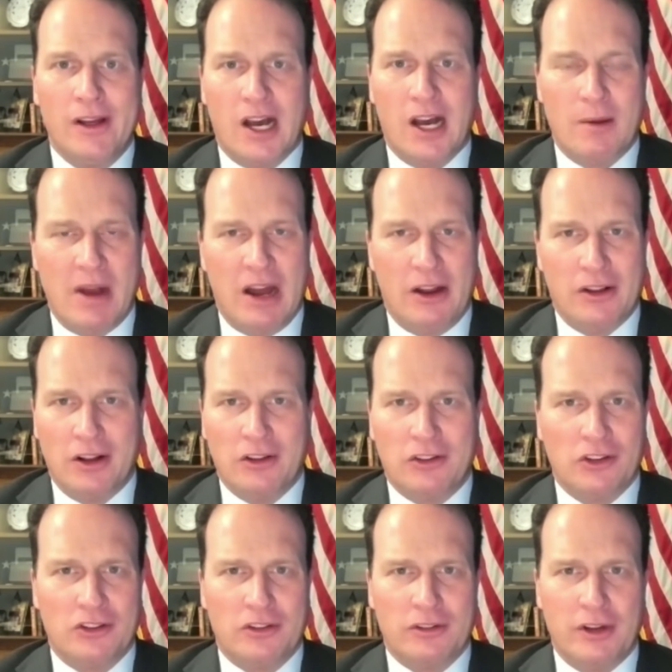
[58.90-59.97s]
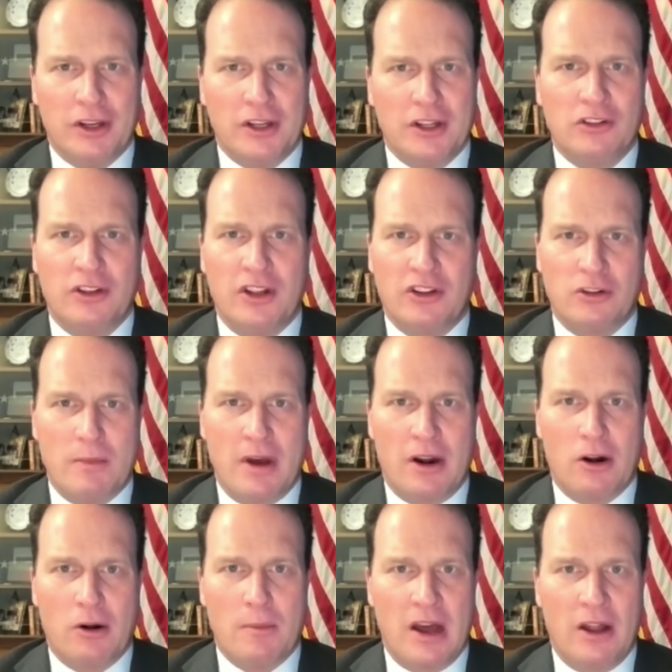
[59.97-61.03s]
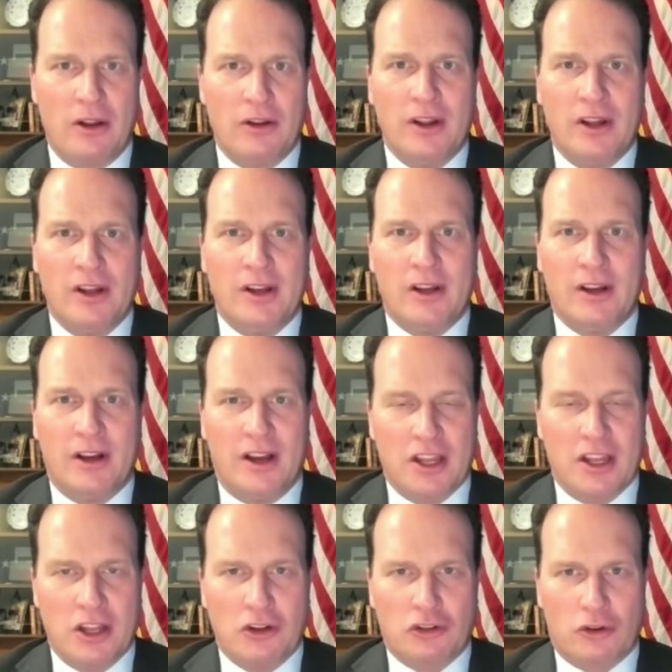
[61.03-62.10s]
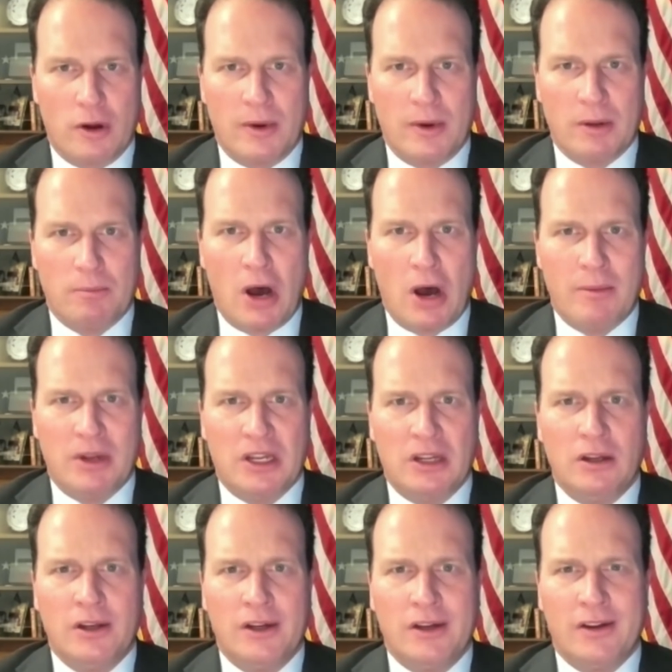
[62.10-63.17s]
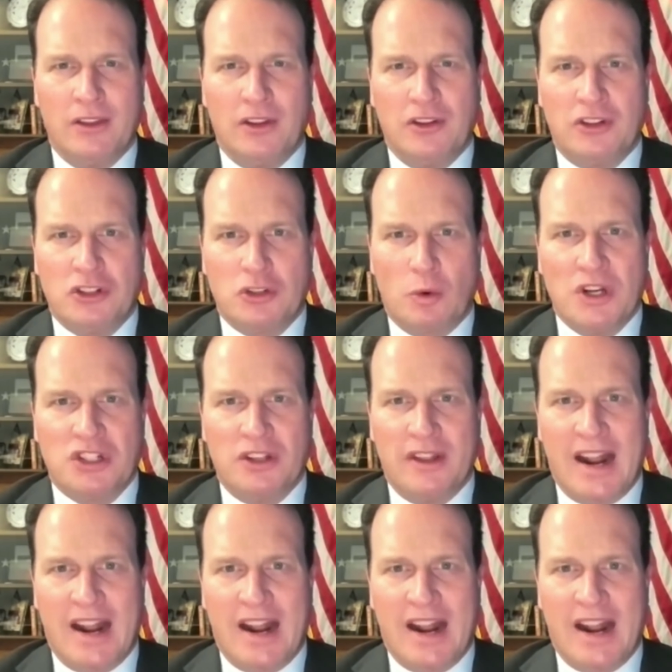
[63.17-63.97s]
about innocent civilians, doesn't matter about indiscriminate bombing. The situation